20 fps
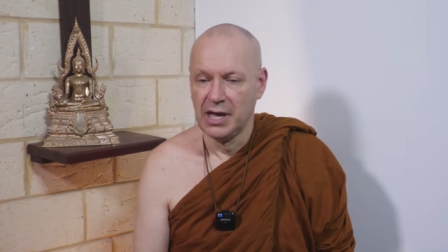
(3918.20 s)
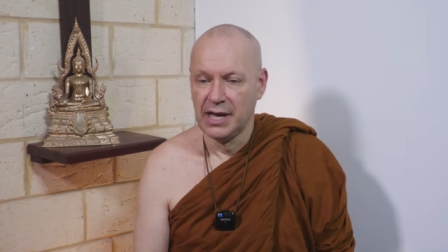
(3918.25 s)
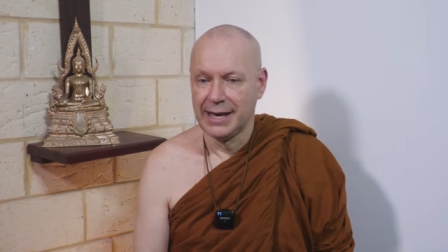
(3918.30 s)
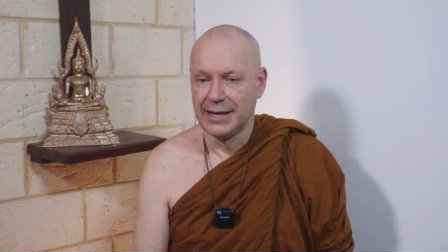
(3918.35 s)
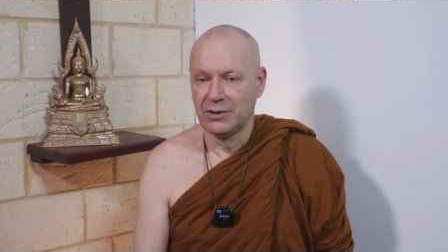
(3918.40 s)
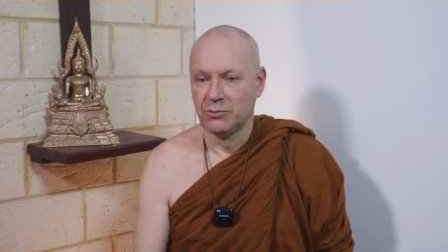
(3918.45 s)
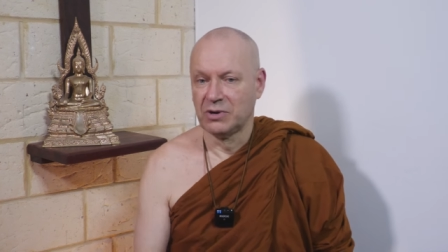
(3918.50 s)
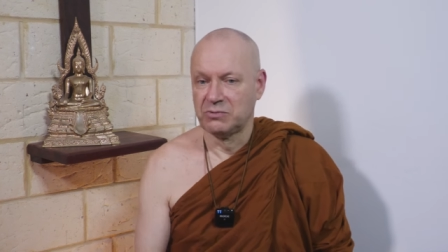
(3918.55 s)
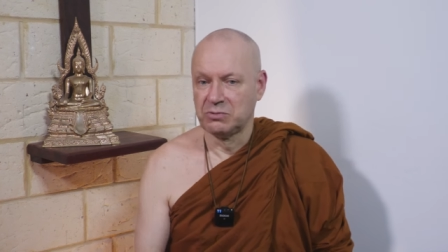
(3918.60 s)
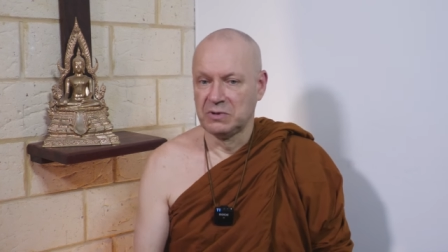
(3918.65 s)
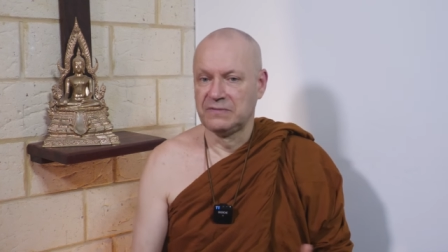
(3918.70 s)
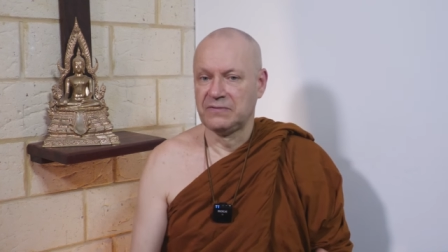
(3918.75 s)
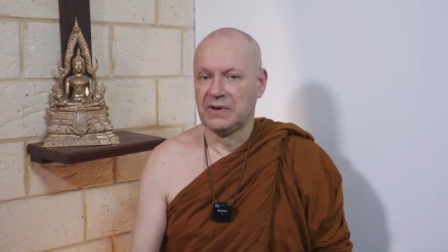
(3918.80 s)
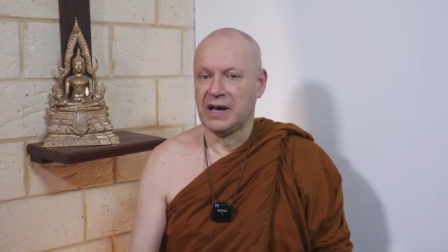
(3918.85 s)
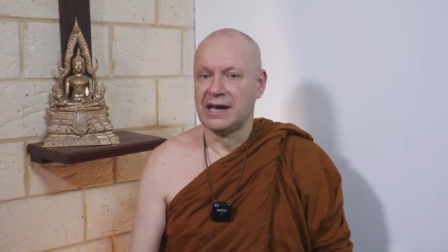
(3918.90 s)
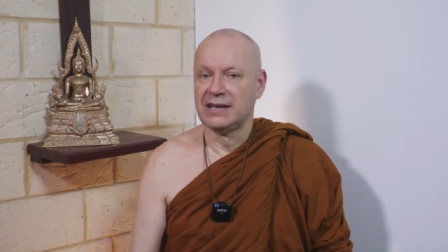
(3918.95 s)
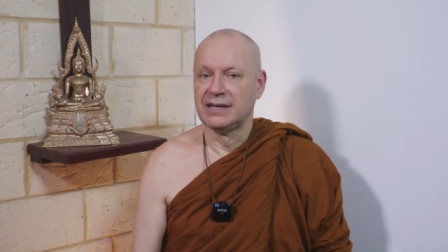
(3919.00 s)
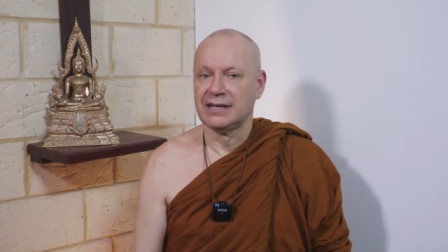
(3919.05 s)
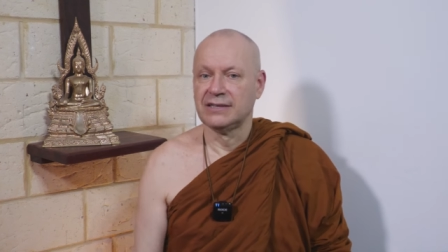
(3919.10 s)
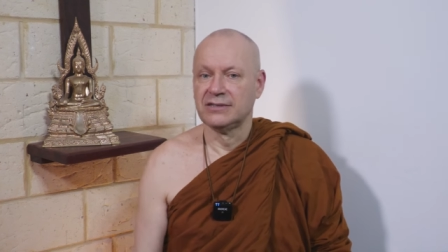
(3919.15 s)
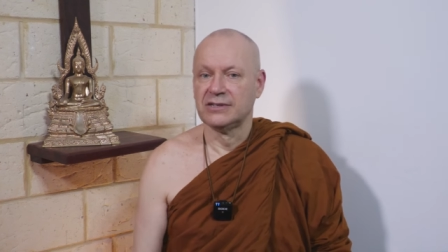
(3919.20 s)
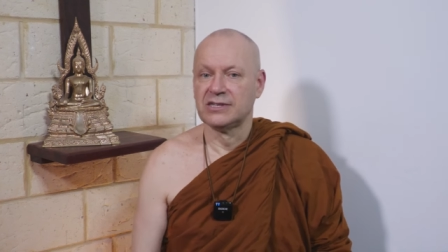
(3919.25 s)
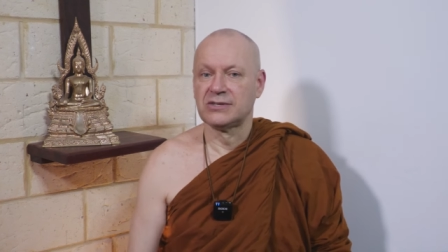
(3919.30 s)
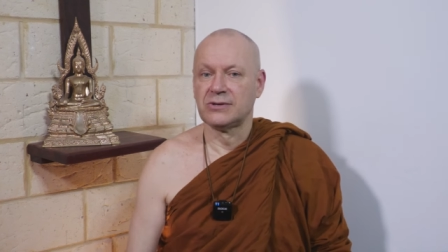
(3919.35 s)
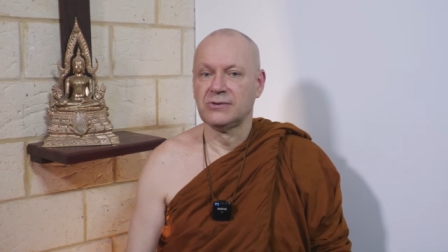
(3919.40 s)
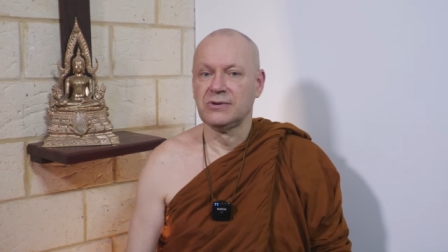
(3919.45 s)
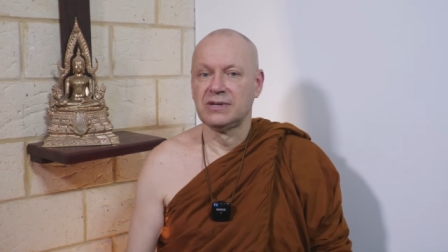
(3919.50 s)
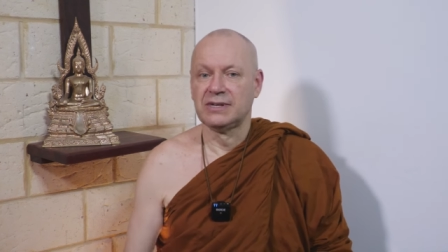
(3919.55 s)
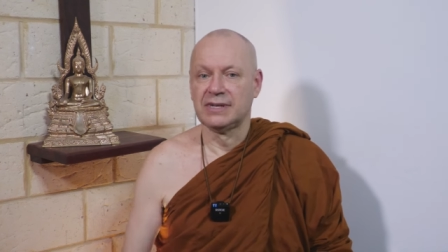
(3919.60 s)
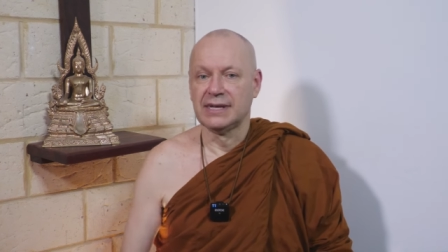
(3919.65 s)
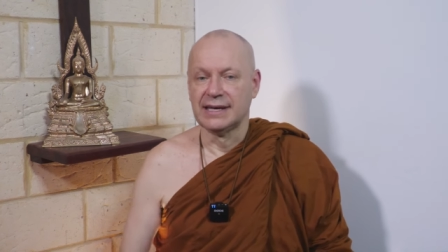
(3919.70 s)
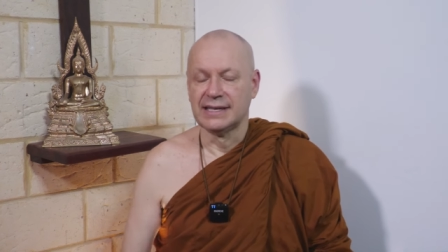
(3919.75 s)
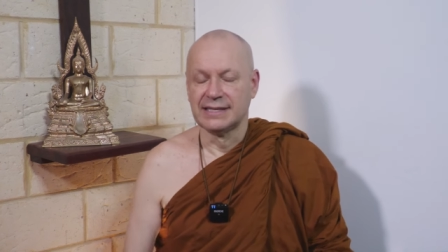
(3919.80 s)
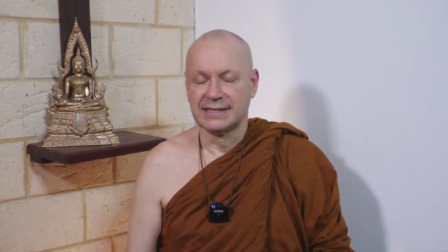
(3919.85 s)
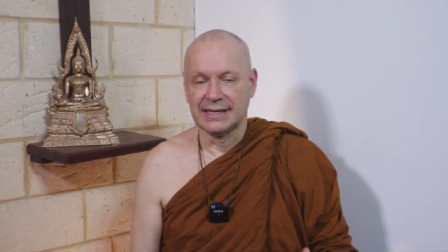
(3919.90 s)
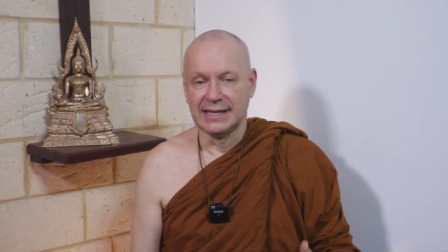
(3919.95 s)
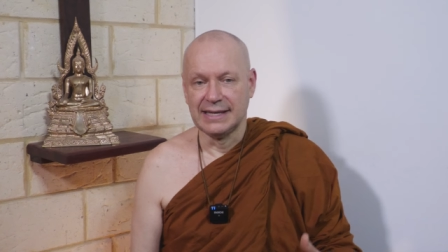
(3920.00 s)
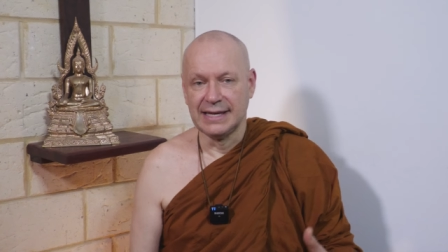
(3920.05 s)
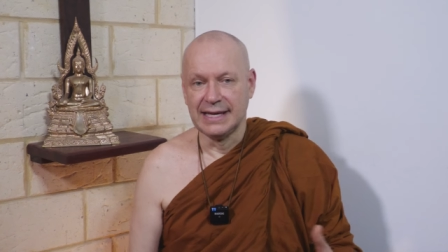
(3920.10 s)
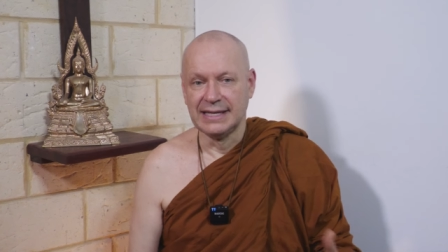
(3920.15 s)
And what we find in the
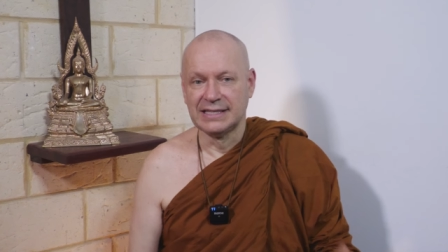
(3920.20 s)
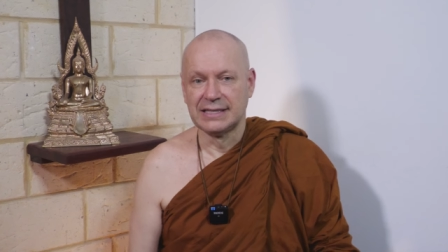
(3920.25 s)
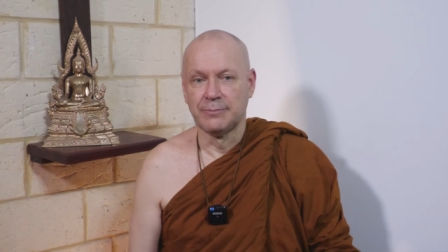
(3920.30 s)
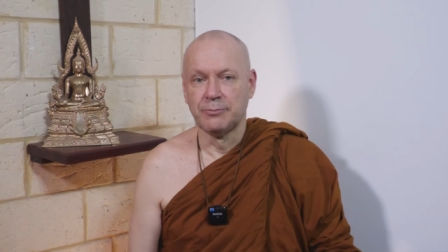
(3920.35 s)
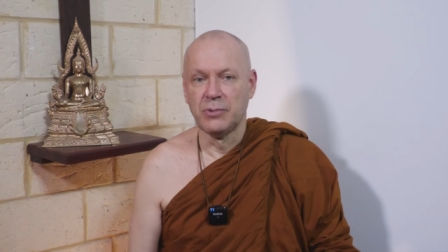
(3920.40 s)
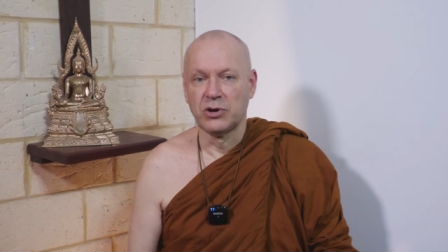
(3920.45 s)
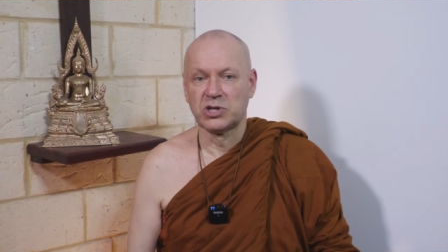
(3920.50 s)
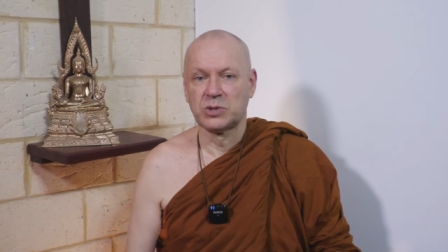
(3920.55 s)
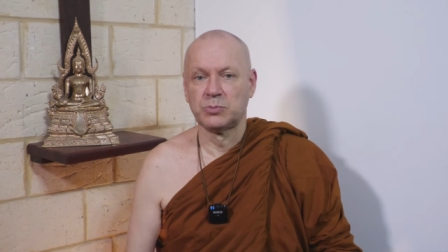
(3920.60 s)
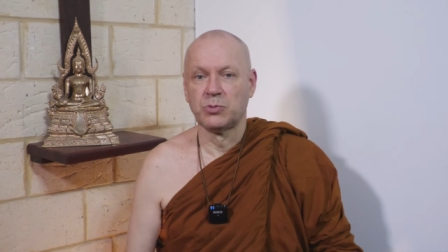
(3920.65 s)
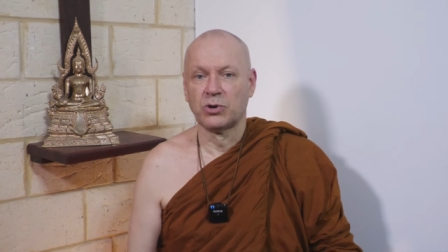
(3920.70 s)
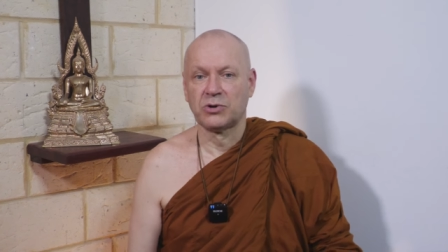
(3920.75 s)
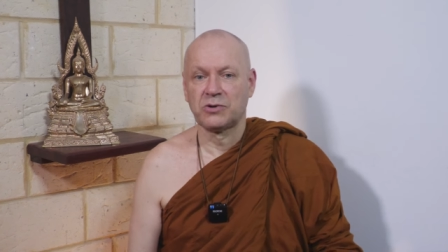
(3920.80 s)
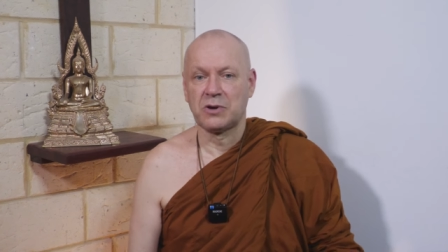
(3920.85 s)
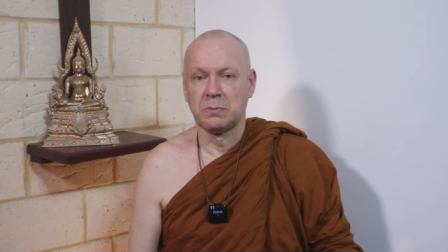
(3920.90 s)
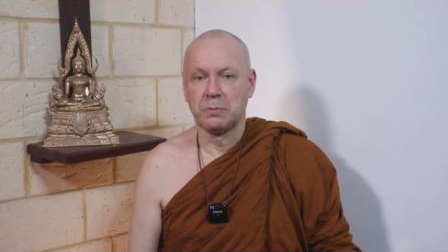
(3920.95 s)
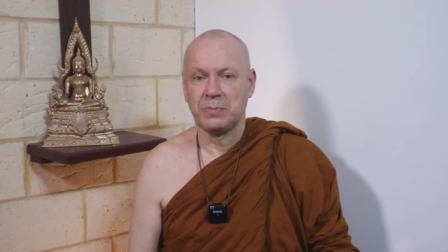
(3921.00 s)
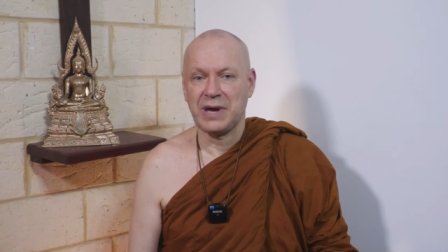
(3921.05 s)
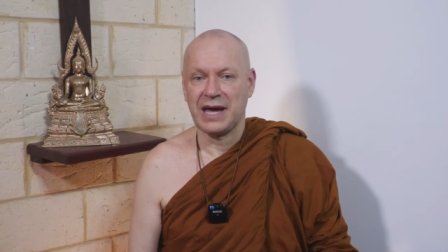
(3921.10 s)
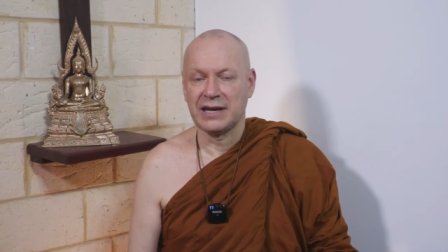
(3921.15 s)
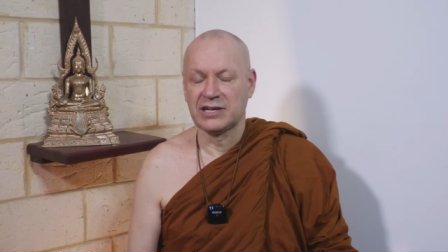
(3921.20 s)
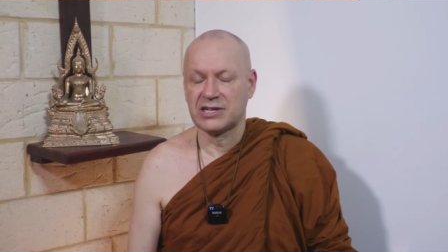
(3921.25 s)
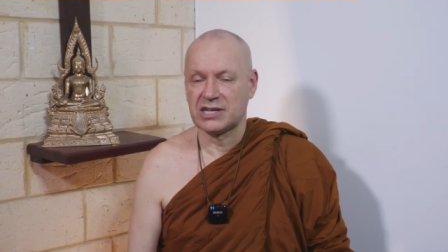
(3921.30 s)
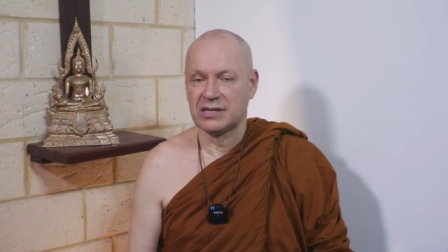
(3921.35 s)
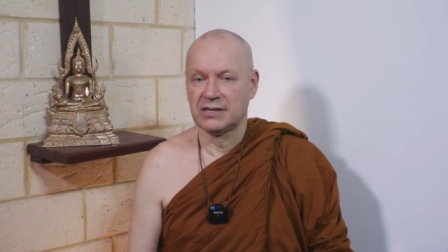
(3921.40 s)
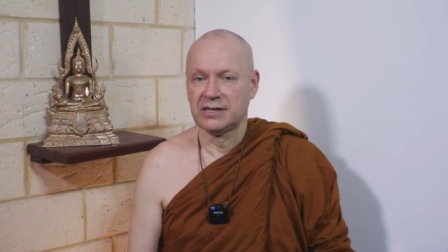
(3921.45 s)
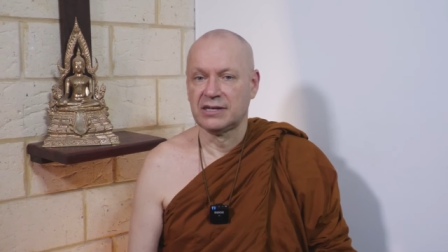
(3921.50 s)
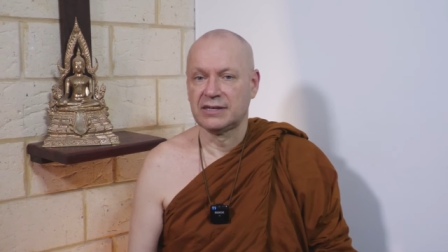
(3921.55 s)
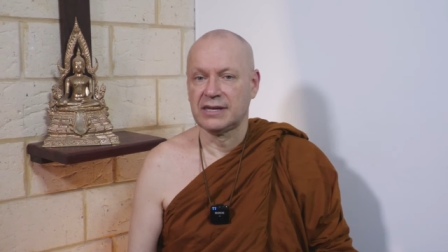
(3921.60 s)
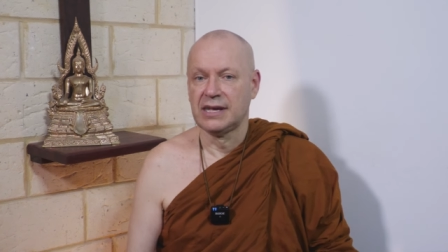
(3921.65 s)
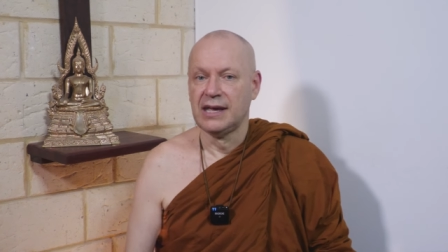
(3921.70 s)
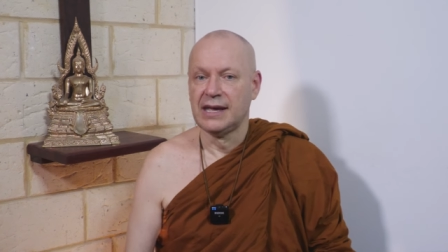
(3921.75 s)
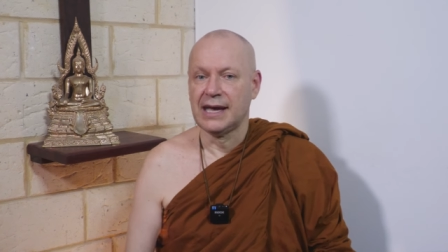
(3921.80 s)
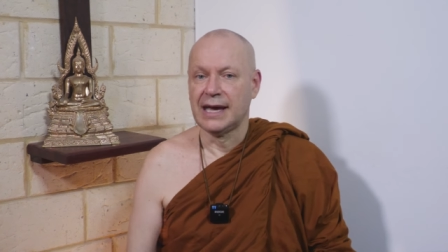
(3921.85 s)
suttas is a much more compassionate